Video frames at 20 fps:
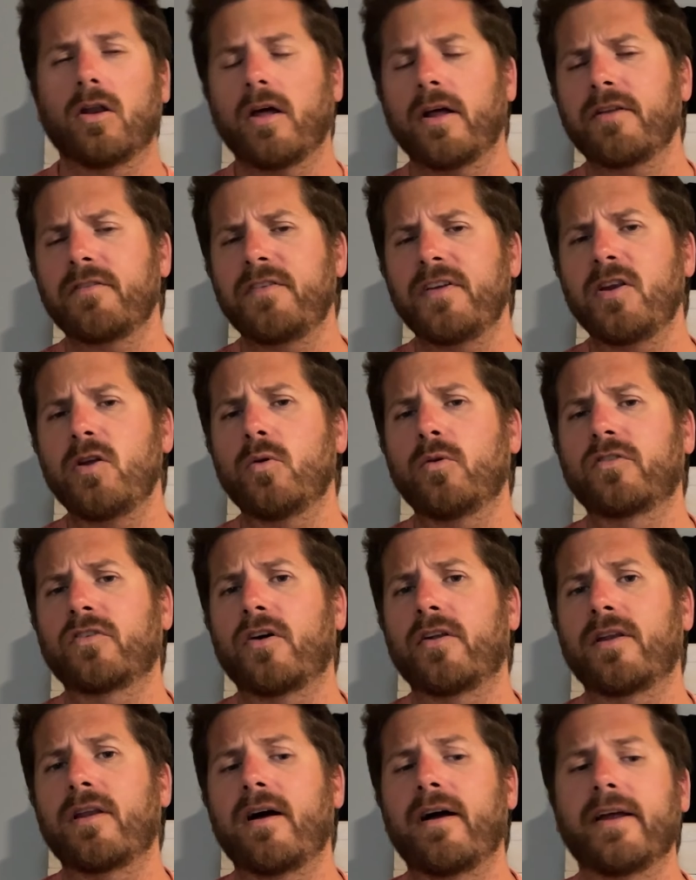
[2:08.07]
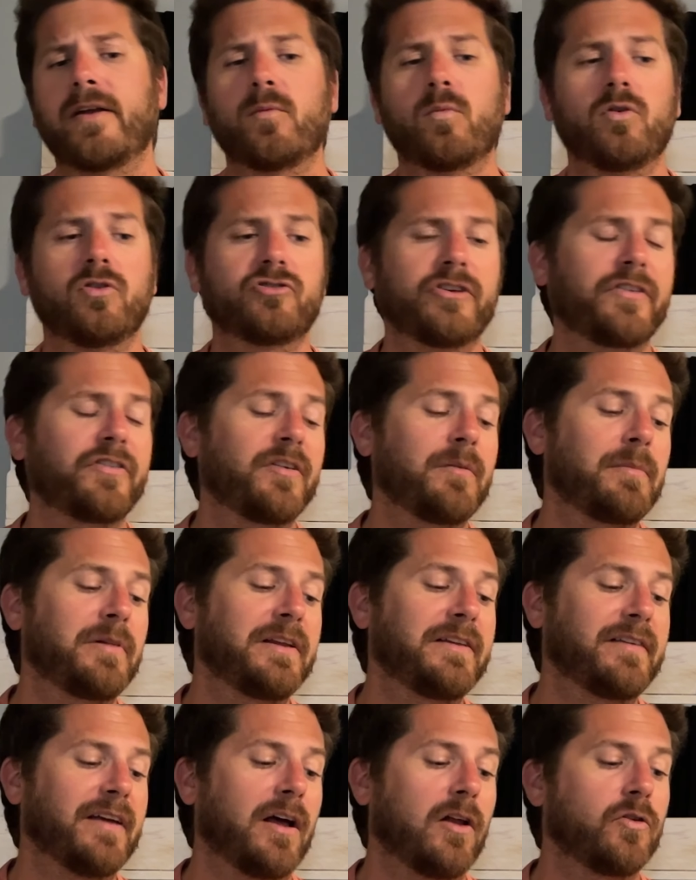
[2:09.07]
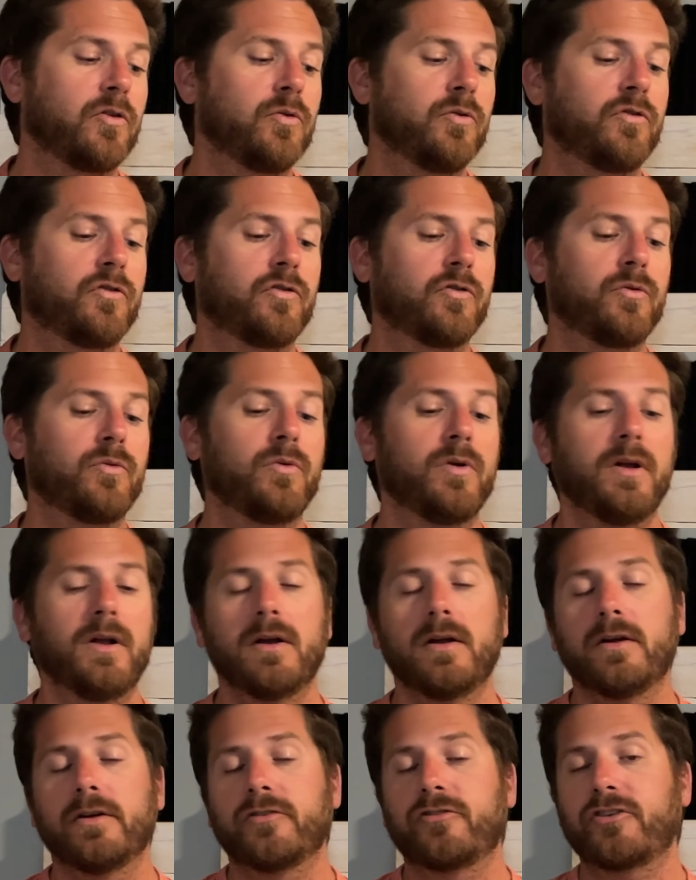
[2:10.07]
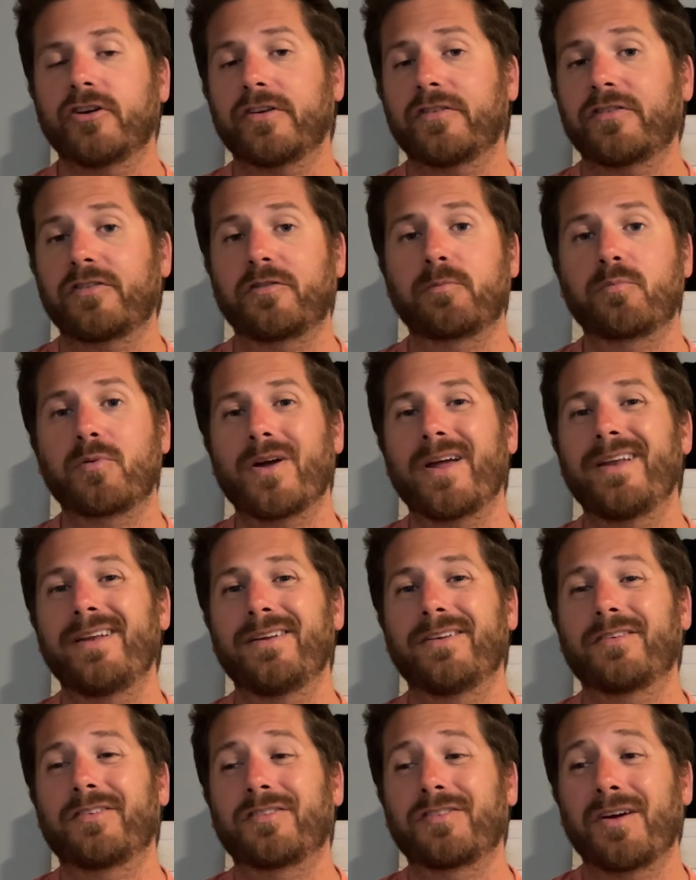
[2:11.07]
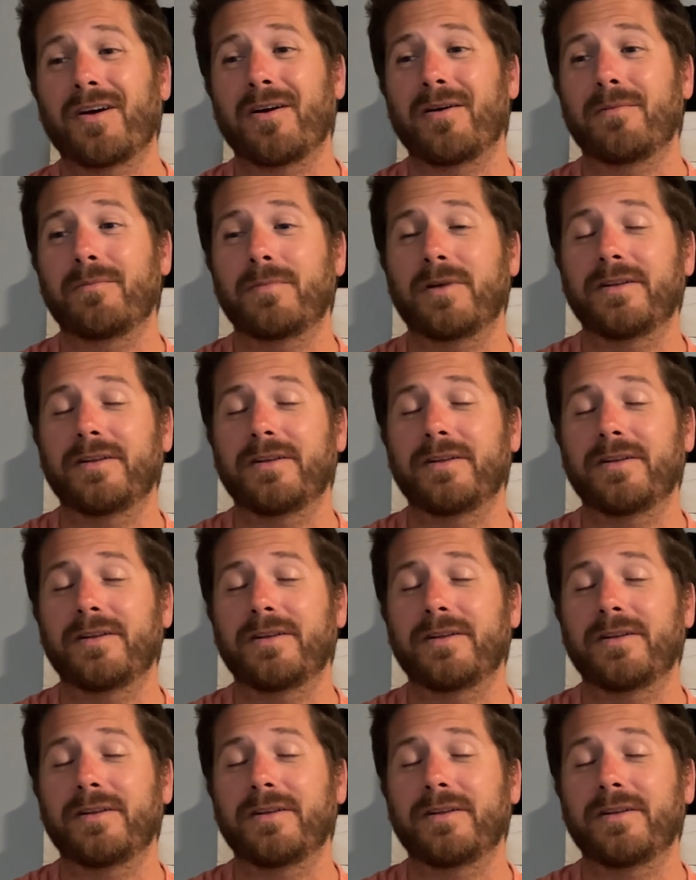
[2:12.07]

lot of videos online will just simply tell you to just spread some